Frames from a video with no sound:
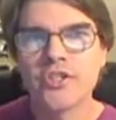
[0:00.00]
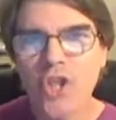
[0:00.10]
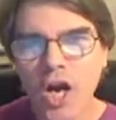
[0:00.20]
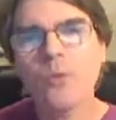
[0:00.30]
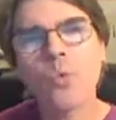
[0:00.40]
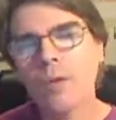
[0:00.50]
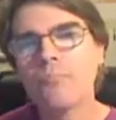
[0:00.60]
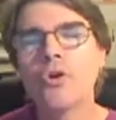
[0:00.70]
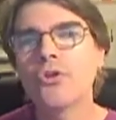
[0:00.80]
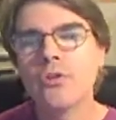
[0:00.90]
not what
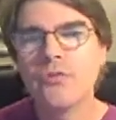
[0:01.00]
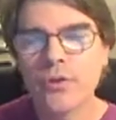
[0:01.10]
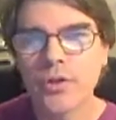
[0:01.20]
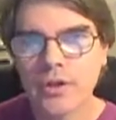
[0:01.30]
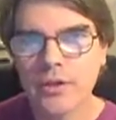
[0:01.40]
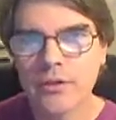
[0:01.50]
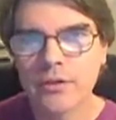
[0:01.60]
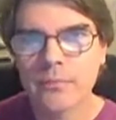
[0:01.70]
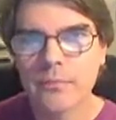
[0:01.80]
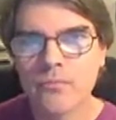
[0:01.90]
most of you think it
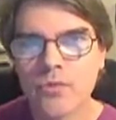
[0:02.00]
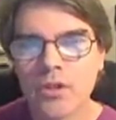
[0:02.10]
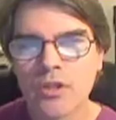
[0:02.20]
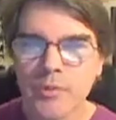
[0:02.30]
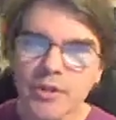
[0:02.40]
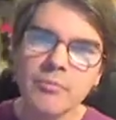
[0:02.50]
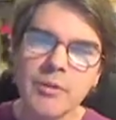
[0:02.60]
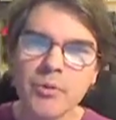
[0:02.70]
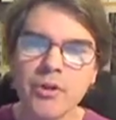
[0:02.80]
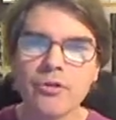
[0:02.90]
is, especially
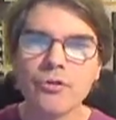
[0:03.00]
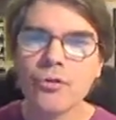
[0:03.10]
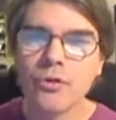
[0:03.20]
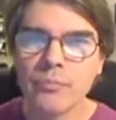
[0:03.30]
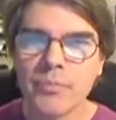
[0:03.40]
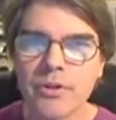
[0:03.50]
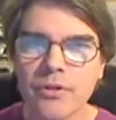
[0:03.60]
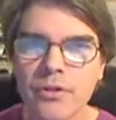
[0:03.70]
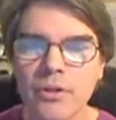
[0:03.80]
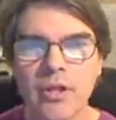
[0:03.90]
people that are new to the
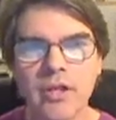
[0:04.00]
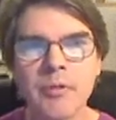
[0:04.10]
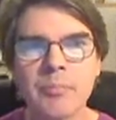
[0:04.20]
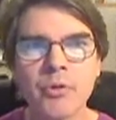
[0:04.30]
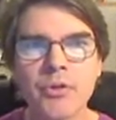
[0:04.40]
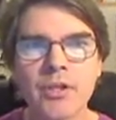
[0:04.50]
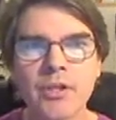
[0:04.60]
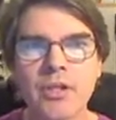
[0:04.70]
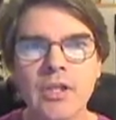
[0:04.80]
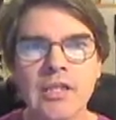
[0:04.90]
business. A lot of people
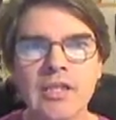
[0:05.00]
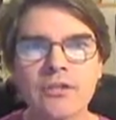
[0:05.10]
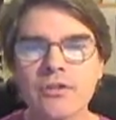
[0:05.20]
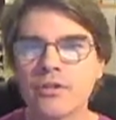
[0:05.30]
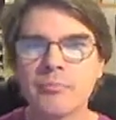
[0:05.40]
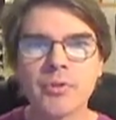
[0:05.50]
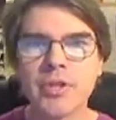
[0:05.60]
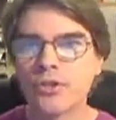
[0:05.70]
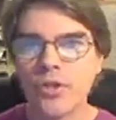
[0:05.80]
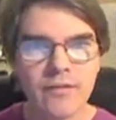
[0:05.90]
think it's as simple
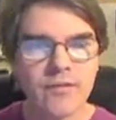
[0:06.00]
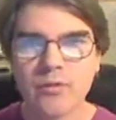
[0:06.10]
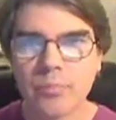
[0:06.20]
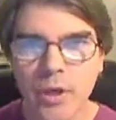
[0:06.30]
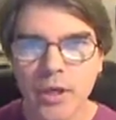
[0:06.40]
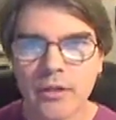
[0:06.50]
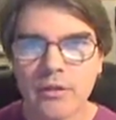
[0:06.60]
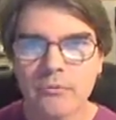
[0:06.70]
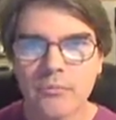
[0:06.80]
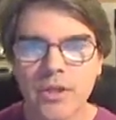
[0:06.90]
as you have to have a
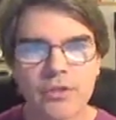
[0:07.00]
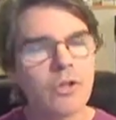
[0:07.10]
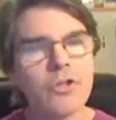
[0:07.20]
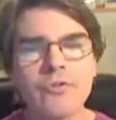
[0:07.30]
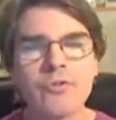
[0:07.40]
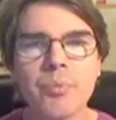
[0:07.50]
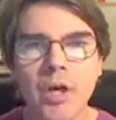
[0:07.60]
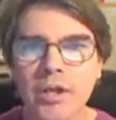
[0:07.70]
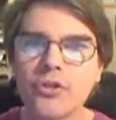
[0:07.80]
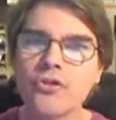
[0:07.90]
product. As long as you have a
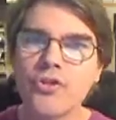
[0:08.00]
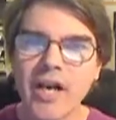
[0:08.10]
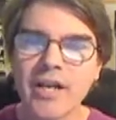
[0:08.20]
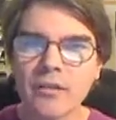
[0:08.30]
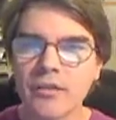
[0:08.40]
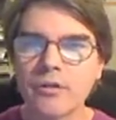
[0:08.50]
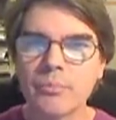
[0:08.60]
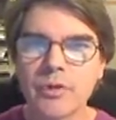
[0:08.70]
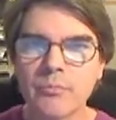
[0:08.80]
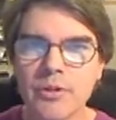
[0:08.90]
product, you're not an illegal
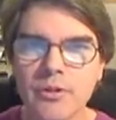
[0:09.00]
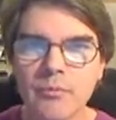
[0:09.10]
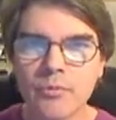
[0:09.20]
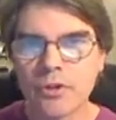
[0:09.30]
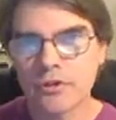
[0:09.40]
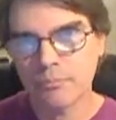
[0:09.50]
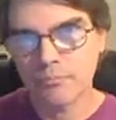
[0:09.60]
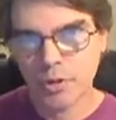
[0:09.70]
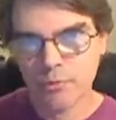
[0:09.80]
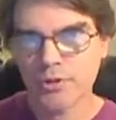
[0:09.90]
pyramid scheme, because
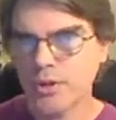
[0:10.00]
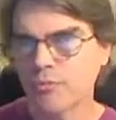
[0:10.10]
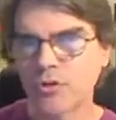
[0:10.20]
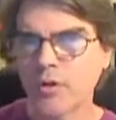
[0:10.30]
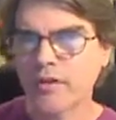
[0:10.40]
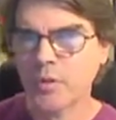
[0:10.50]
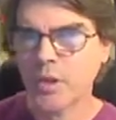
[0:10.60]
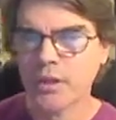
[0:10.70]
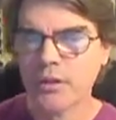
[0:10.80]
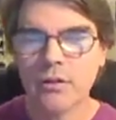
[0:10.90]
pyramid schemes don't have
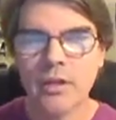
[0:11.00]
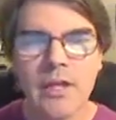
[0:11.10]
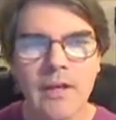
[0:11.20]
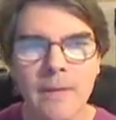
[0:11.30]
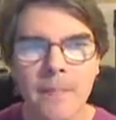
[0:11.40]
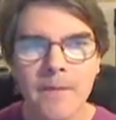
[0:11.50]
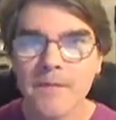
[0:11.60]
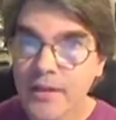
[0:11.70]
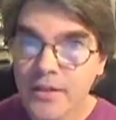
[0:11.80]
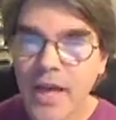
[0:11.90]
products.
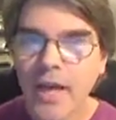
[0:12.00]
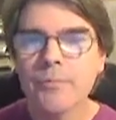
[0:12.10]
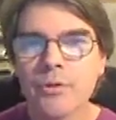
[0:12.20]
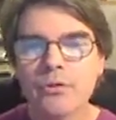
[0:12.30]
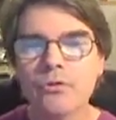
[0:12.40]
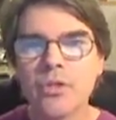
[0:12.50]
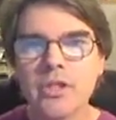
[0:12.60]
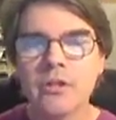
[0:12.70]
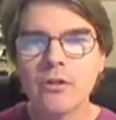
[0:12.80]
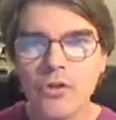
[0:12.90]
That's
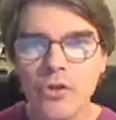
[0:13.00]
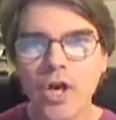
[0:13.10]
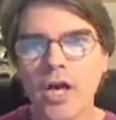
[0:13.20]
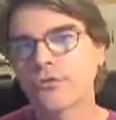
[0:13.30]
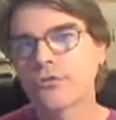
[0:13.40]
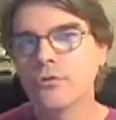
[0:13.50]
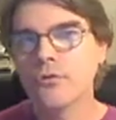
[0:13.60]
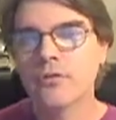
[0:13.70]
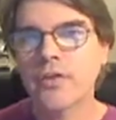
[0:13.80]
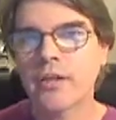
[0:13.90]
absolutely not true.
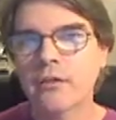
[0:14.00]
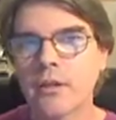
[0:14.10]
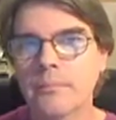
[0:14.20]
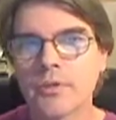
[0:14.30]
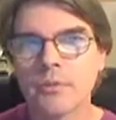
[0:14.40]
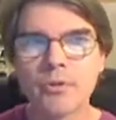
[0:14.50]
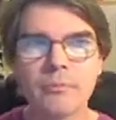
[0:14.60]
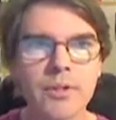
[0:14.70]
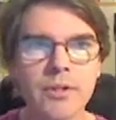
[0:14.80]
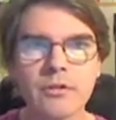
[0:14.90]
In fact, some of the
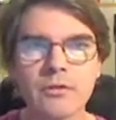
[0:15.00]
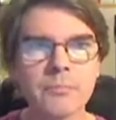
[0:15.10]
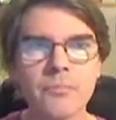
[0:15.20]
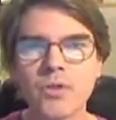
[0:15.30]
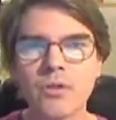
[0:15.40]
biggest